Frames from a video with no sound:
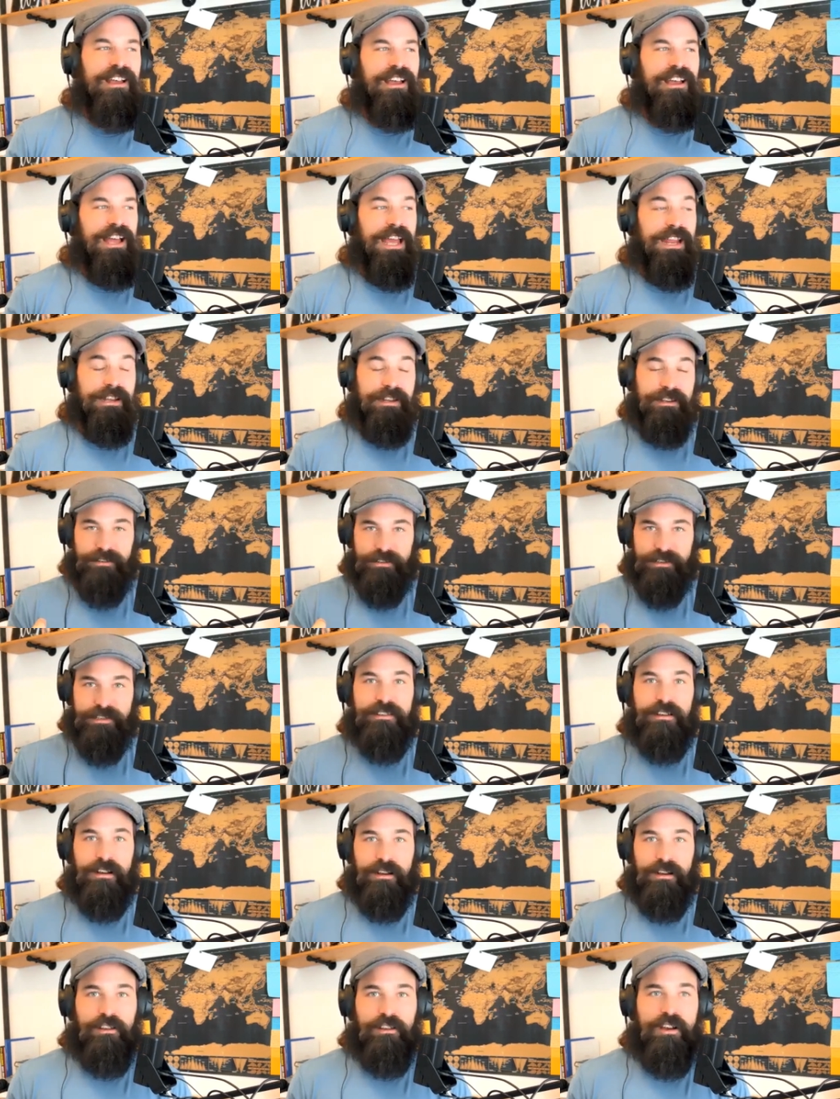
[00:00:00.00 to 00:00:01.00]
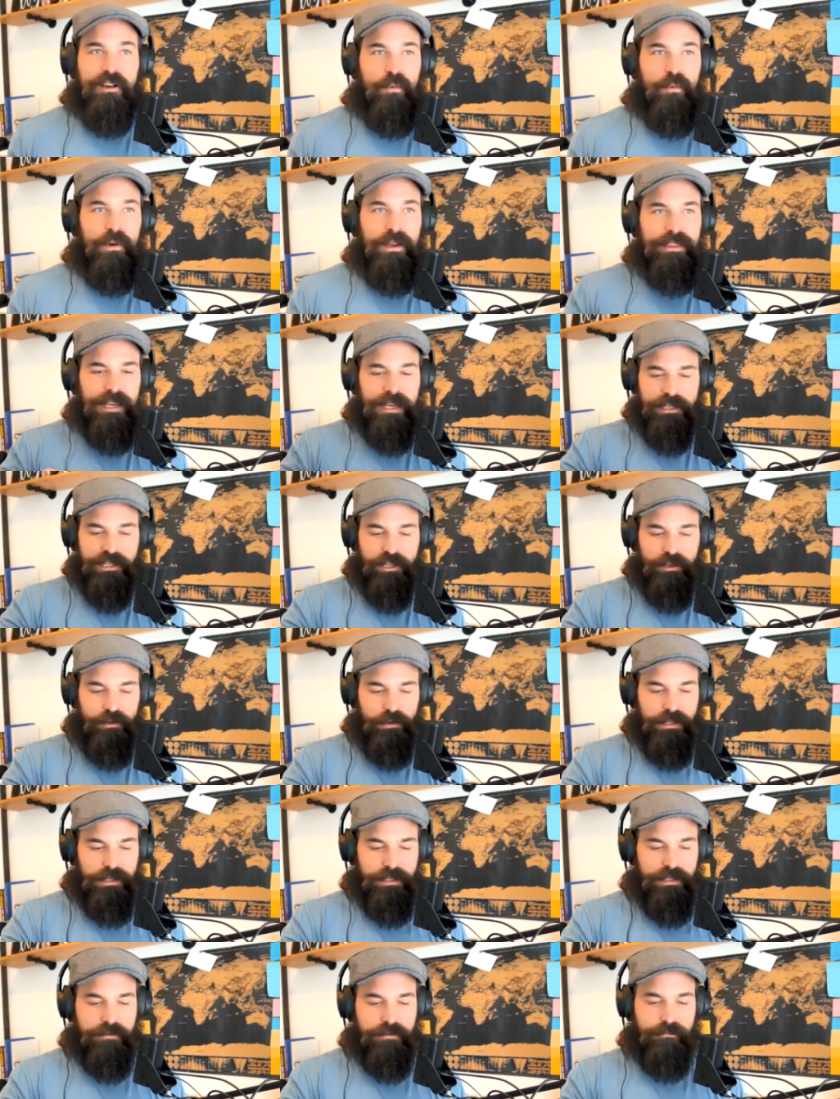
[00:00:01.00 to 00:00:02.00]
and along with that too
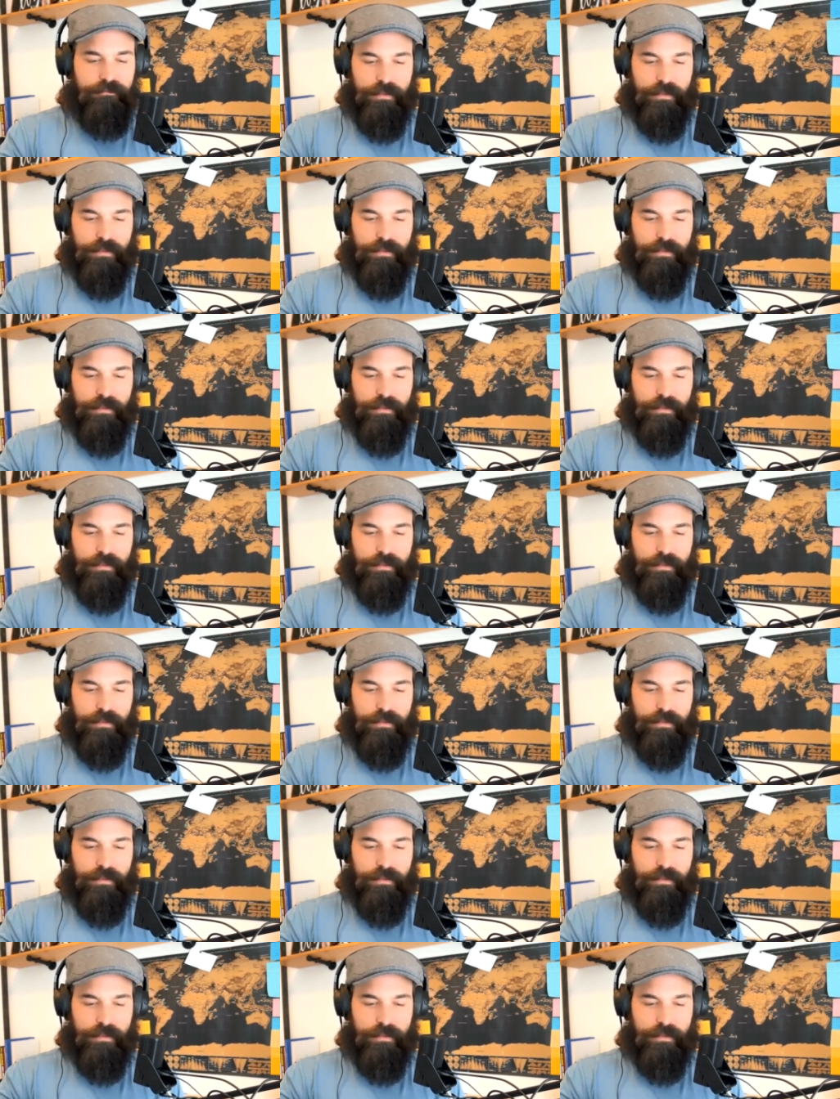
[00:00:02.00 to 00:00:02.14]
is